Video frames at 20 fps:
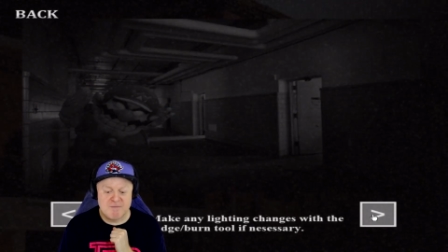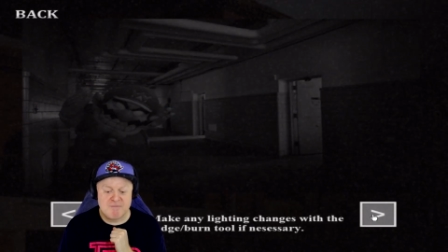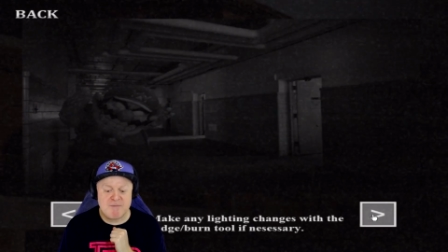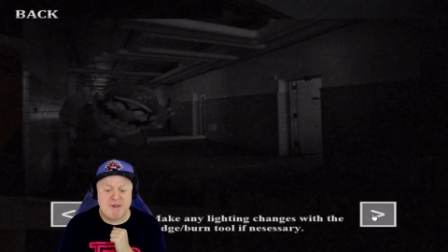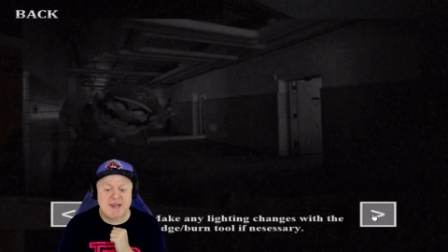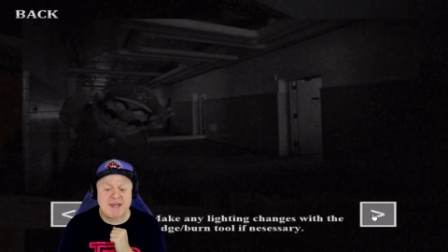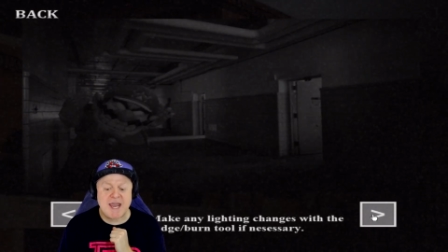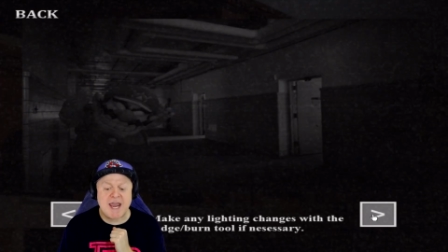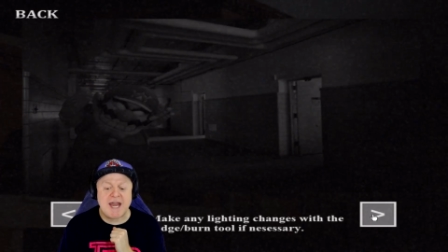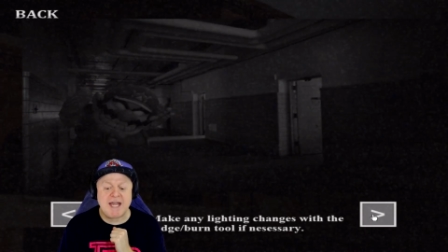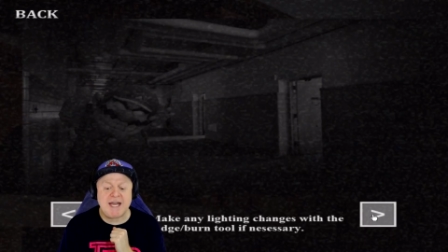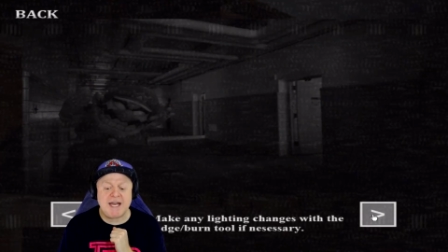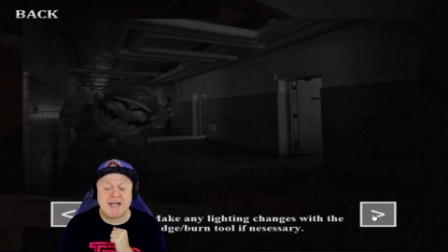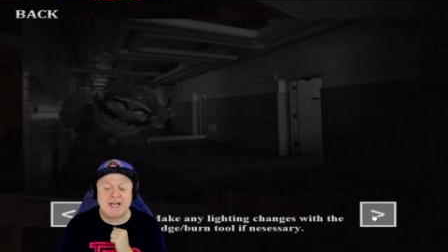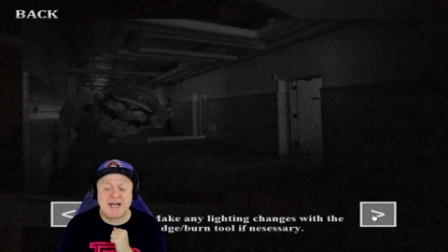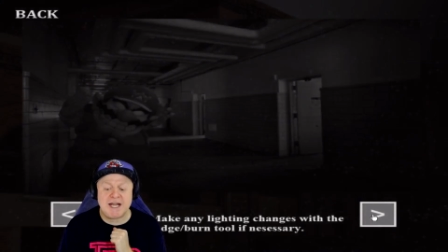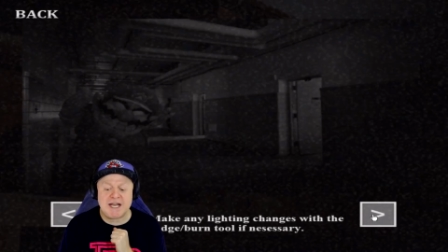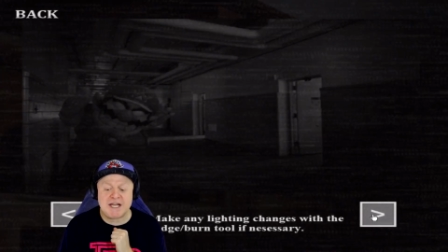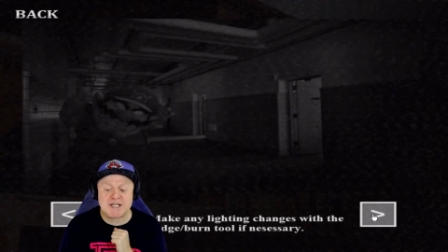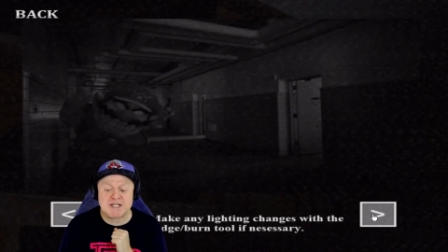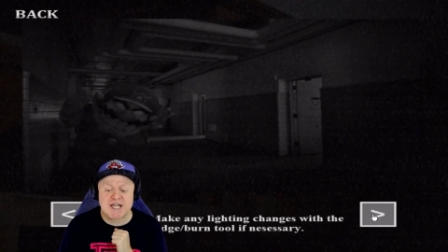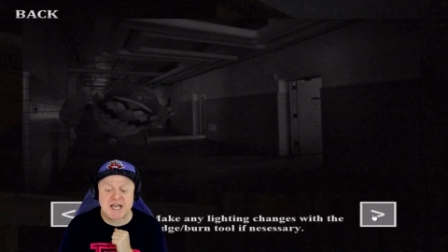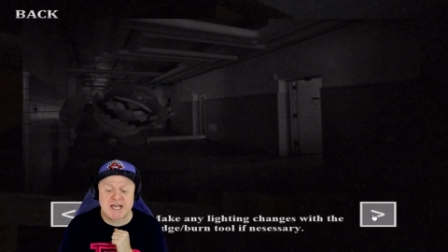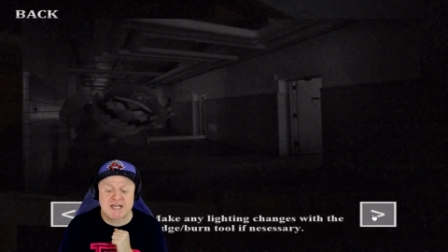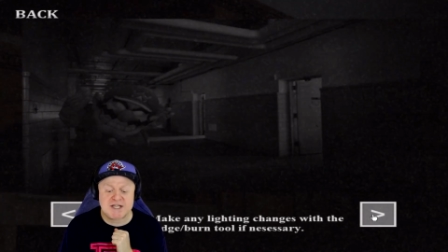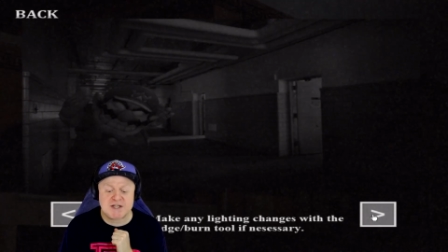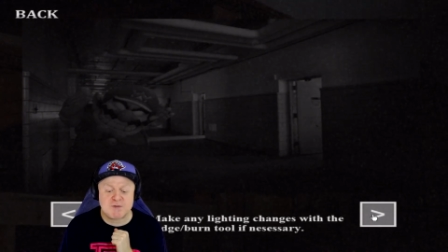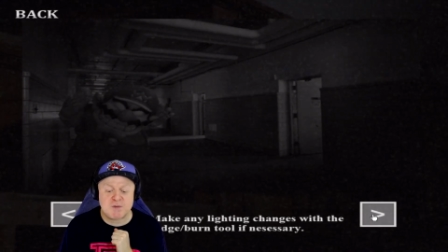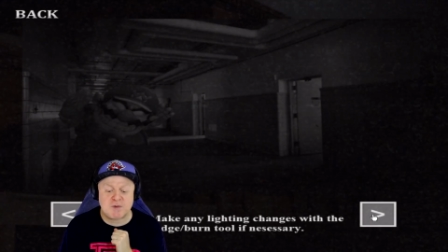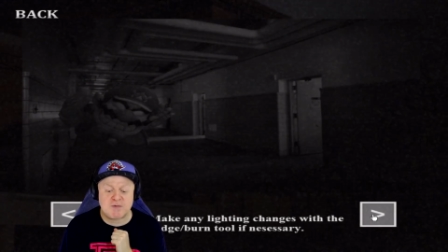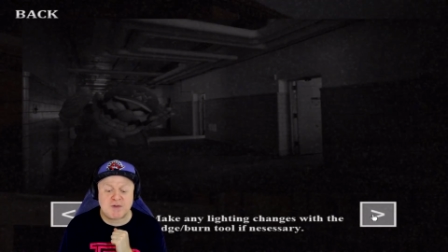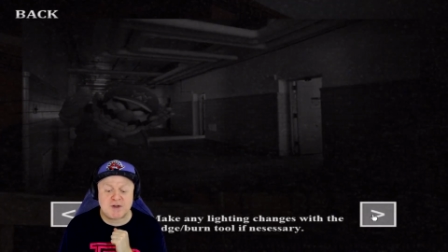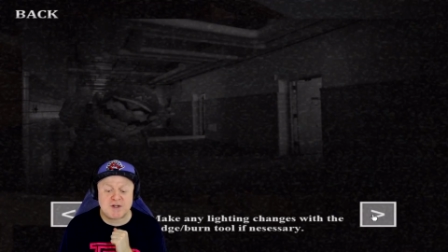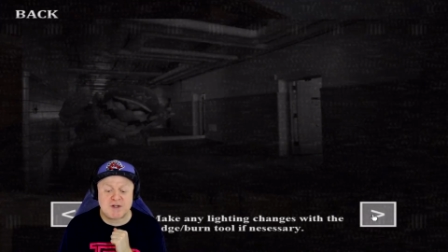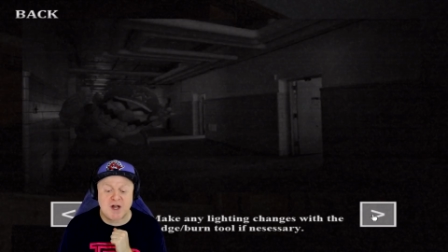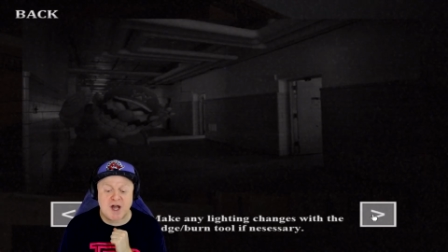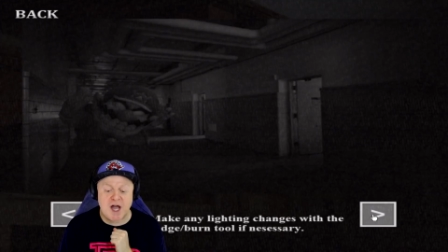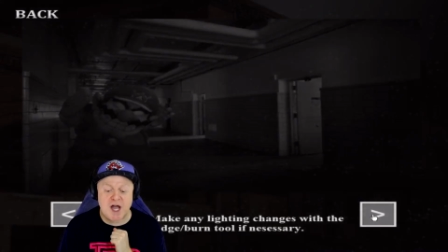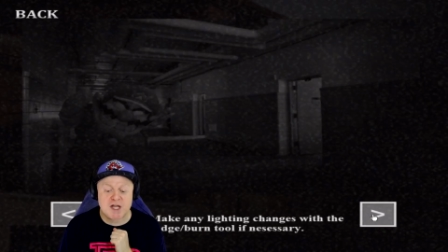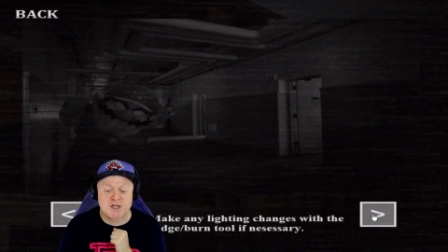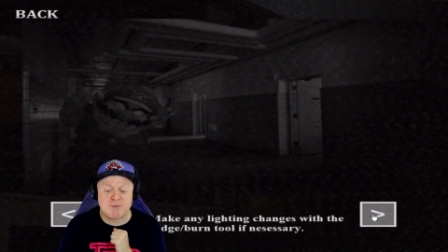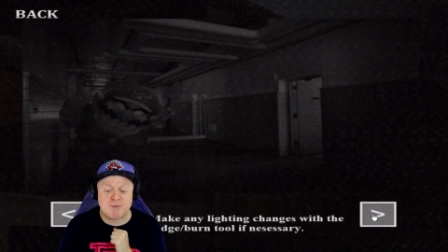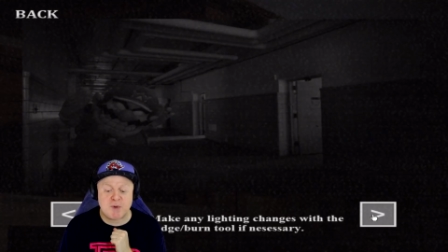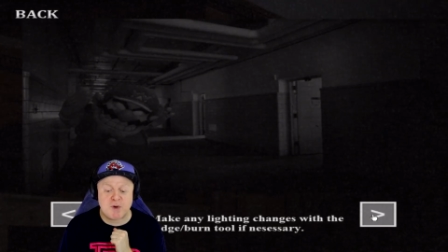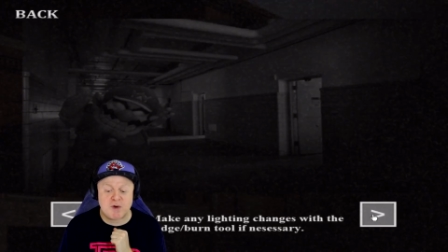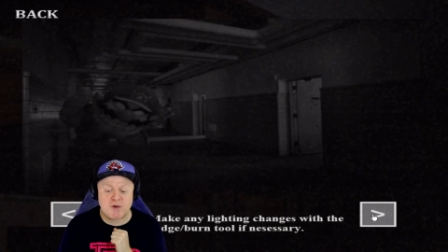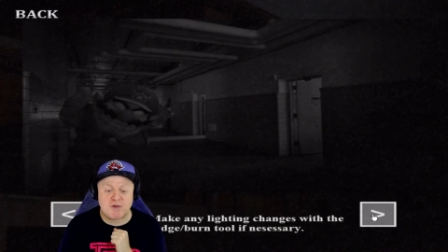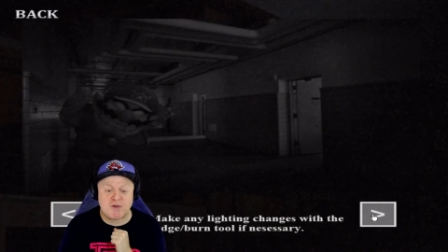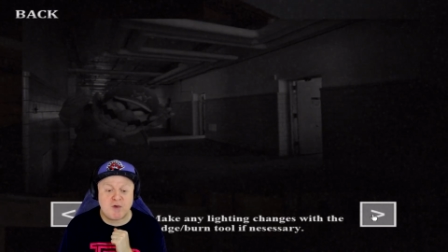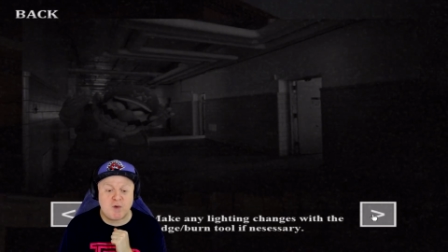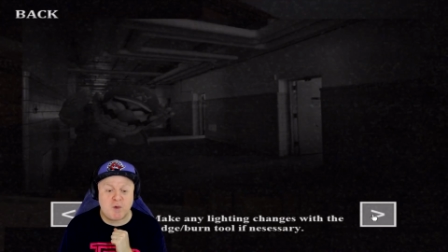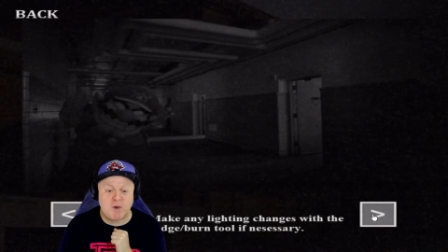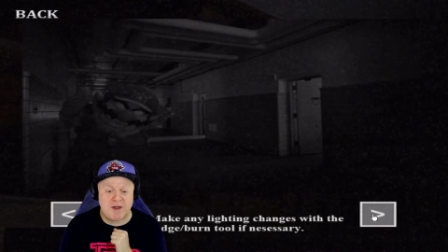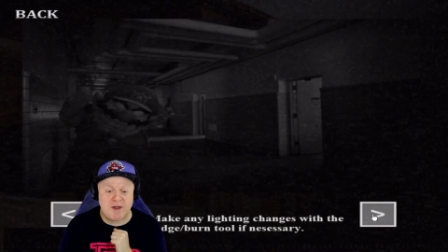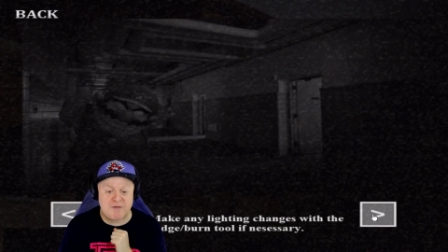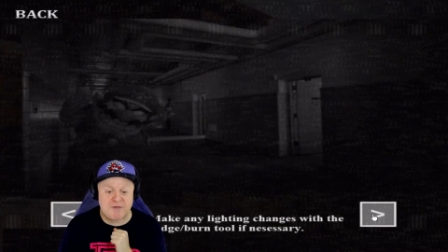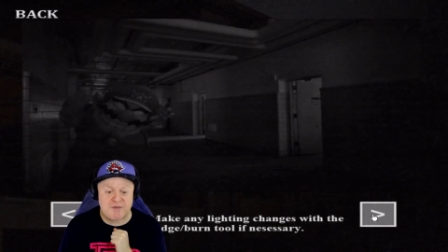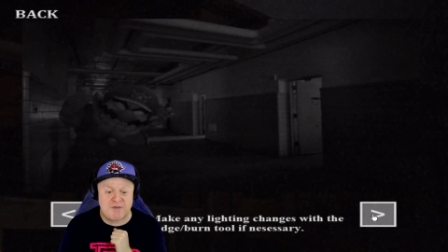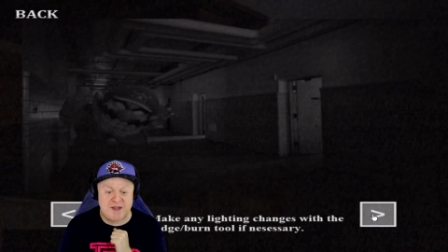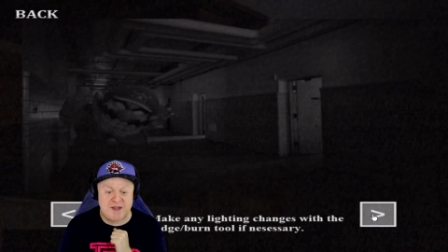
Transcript: Make any lighting changes with the dodge burn tool if